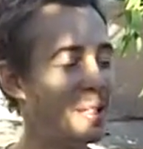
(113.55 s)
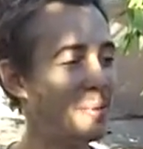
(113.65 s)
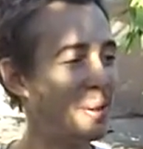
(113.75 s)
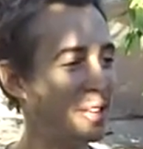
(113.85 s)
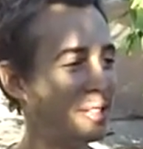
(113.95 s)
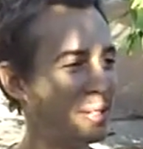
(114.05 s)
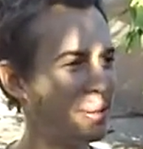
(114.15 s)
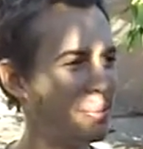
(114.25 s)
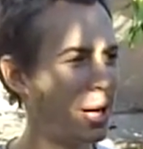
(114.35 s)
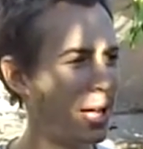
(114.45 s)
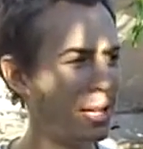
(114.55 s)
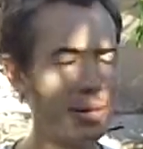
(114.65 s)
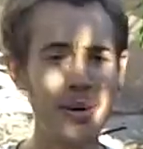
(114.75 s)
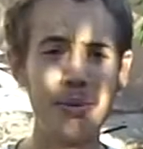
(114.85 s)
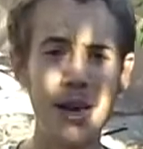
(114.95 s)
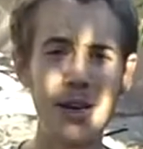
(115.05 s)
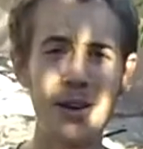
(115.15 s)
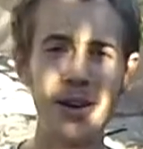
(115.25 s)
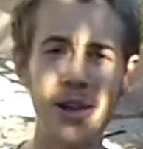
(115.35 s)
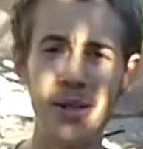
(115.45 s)
the ones who mind don't
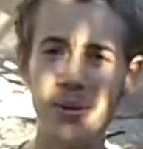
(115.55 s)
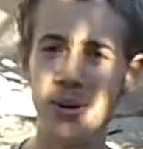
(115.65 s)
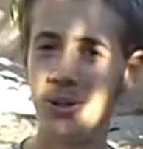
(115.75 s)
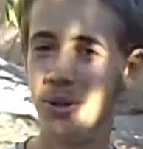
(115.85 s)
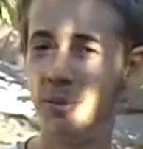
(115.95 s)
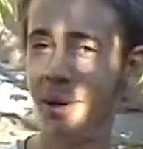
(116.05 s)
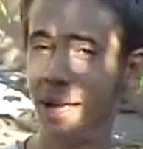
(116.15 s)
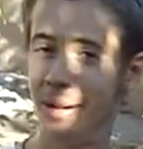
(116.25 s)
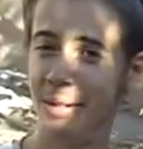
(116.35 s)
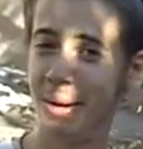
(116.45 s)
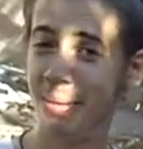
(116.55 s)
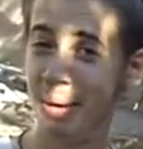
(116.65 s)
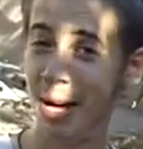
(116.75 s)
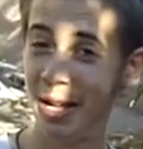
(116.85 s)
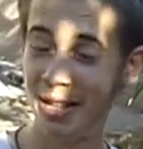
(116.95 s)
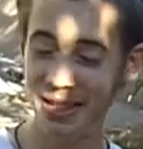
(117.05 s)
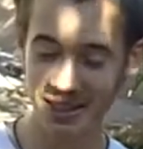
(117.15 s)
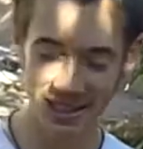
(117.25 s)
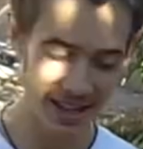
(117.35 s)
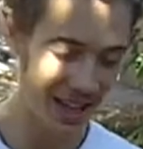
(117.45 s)
matter, and the ones who matter don't mind.
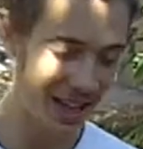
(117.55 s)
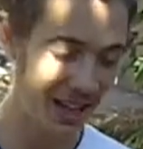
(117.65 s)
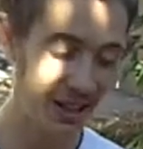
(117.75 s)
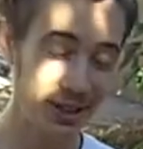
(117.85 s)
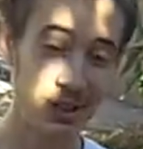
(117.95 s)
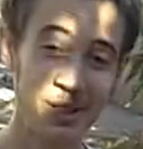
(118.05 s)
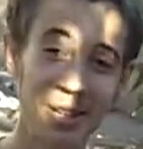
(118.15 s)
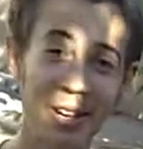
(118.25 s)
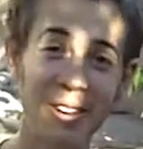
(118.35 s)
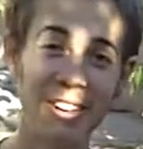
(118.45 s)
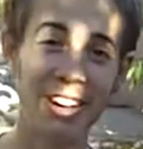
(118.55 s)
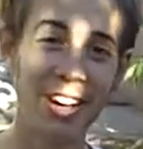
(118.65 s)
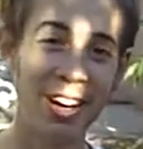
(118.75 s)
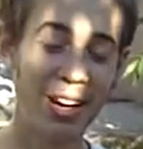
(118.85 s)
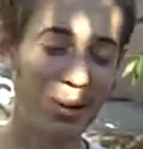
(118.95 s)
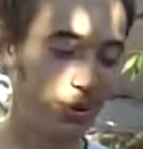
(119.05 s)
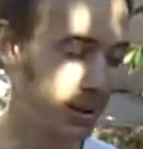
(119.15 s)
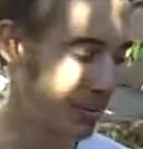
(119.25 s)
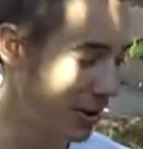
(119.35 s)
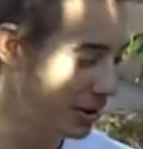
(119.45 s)
So, um,
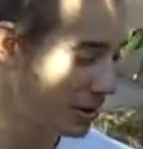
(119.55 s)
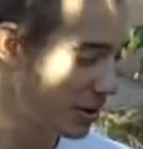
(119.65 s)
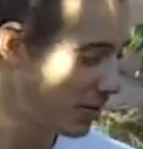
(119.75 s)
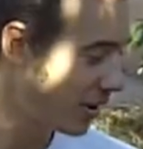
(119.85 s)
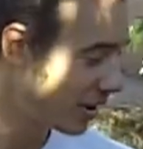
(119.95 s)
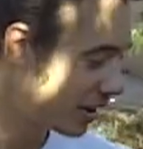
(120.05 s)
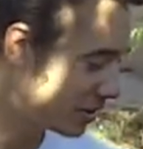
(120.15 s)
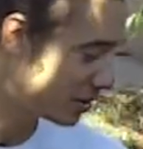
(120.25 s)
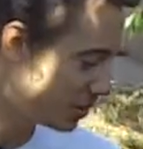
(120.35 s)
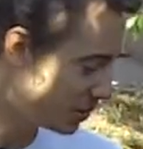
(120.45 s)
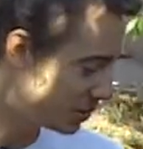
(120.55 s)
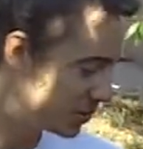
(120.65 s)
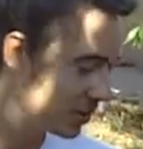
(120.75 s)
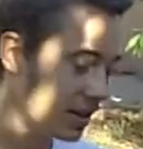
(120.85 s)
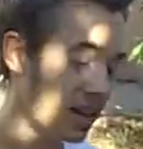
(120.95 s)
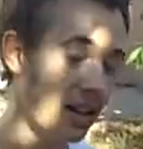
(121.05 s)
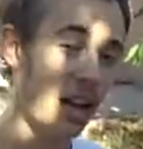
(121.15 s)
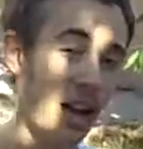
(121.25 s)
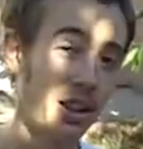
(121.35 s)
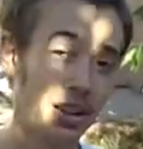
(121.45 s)
some other stuff I like to do.
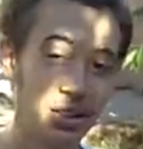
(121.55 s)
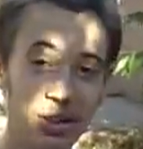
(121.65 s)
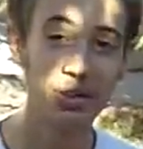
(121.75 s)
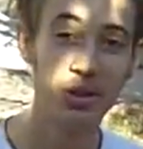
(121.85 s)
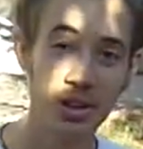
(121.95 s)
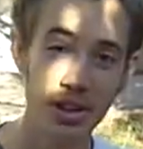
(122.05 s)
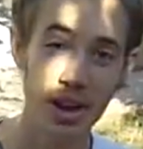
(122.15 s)
I like to do the